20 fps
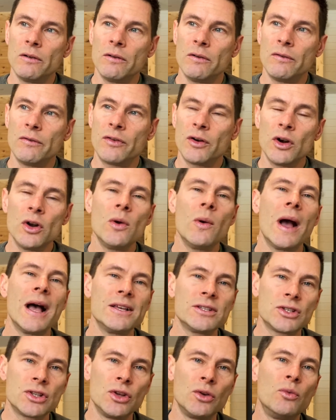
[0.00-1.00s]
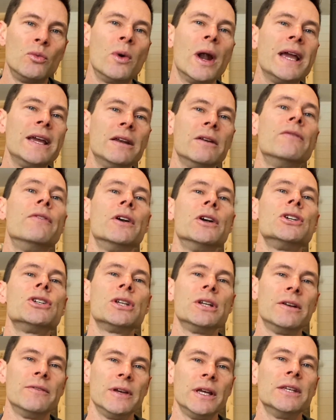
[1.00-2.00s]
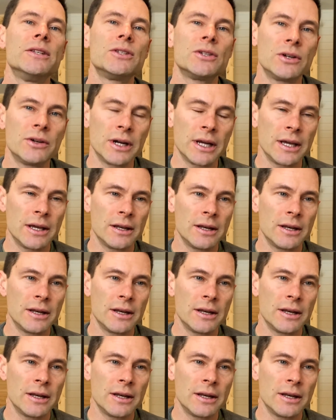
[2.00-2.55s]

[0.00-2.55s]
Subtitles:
for who has the right version of history.